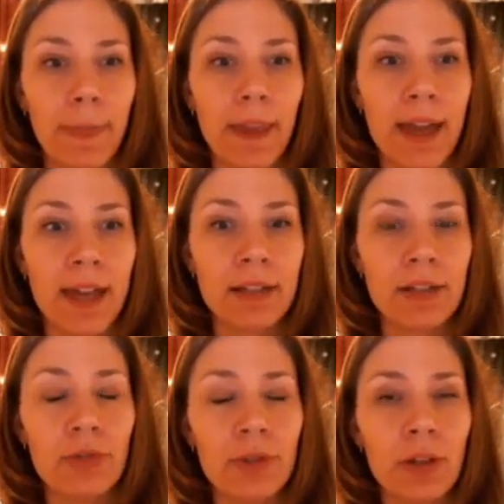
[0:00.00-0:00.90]

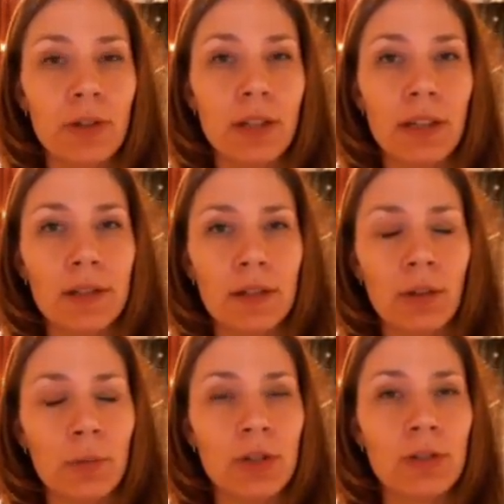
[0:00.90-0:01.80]
And also there's an
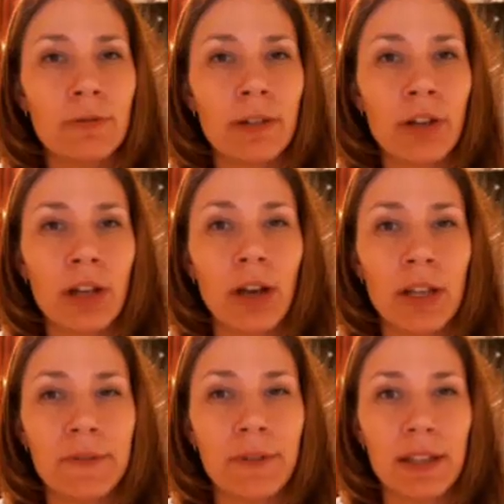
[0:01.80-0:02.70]
option of wearing
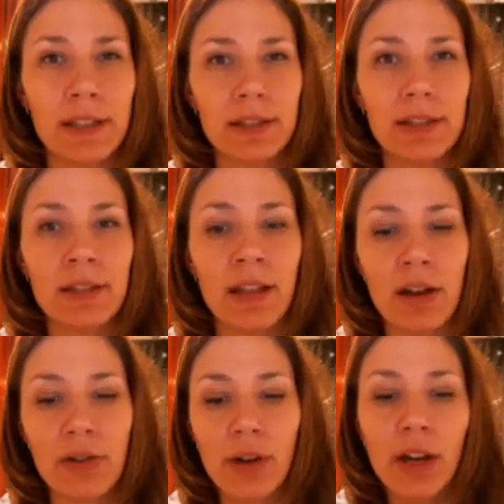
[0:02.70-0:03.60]
ice vests.
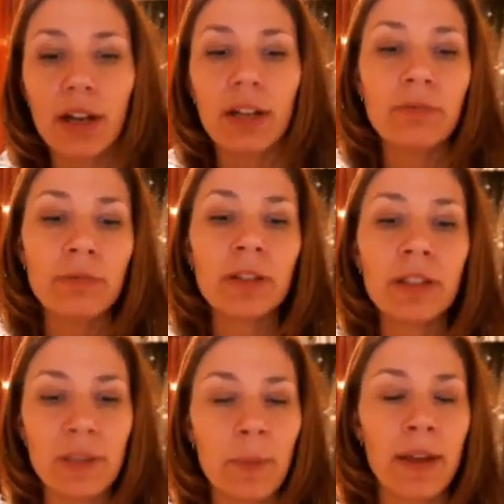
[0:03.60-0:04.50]
Now, it
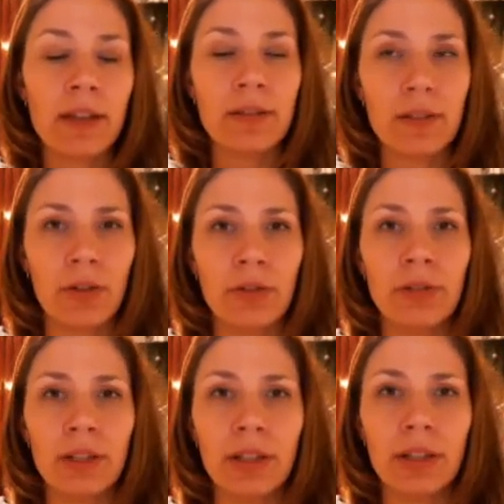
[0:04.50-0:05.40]
really depends on
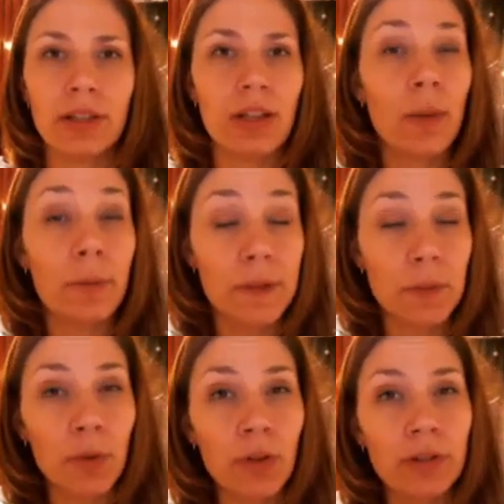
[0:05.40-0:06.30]
the type of
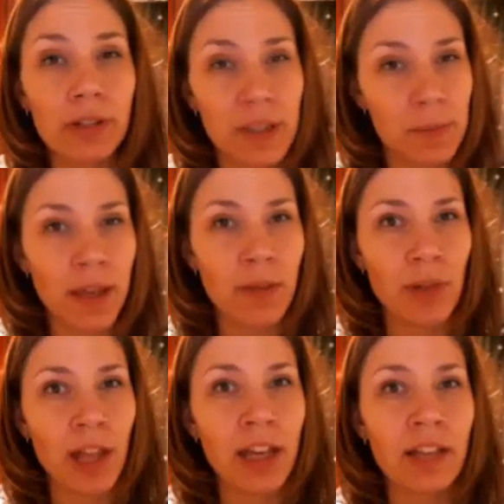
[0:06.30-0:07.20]
sport that's being
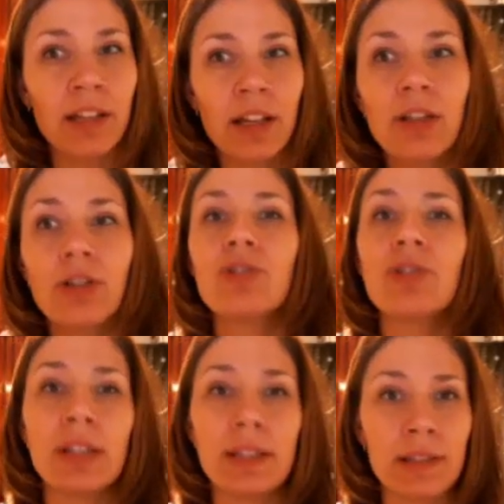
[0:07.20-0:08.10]
played.
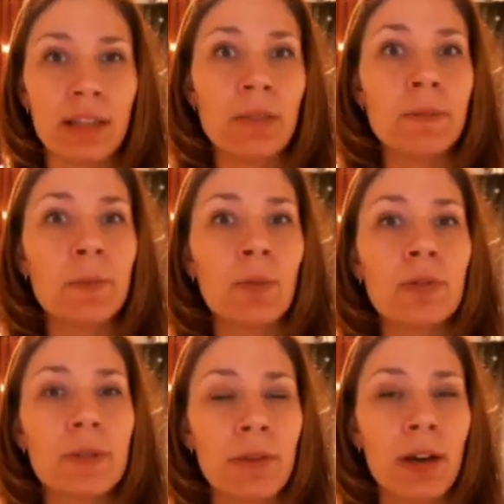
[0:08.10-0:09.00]
Usually it's team
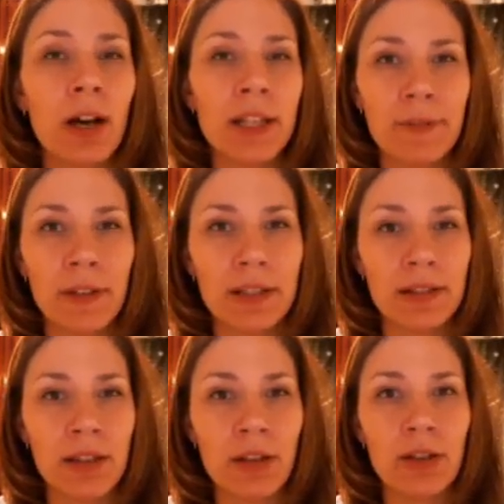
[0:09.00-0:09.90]
sports where ice
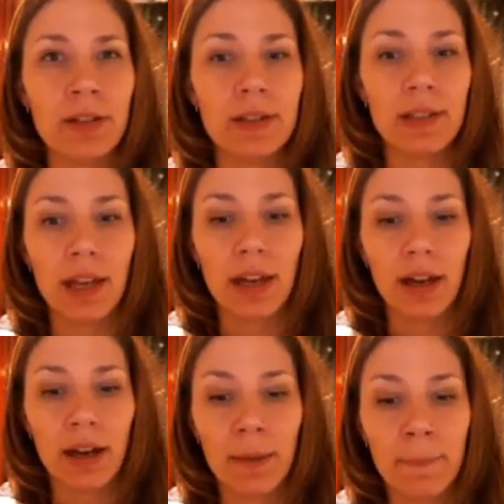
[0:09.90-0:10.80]
vests are used.
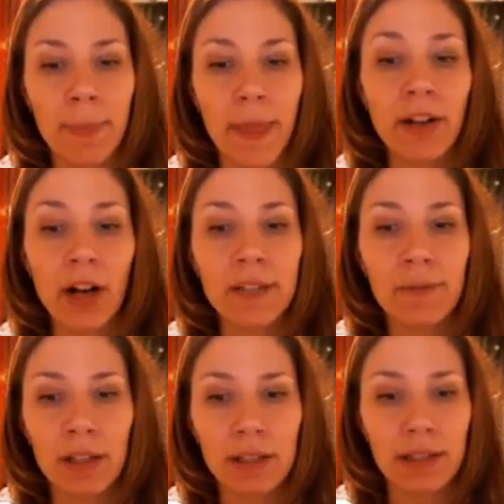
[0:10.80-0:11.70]
And ice
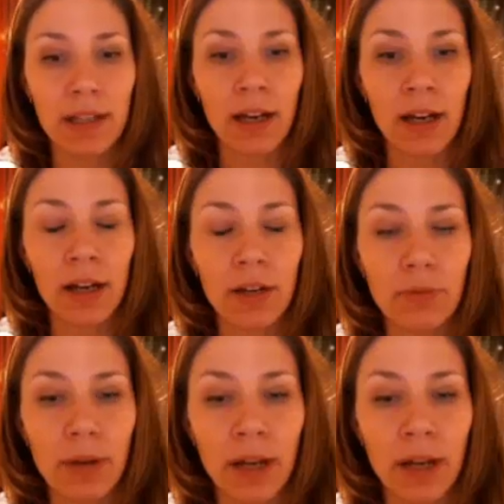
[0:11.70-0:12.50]
vests are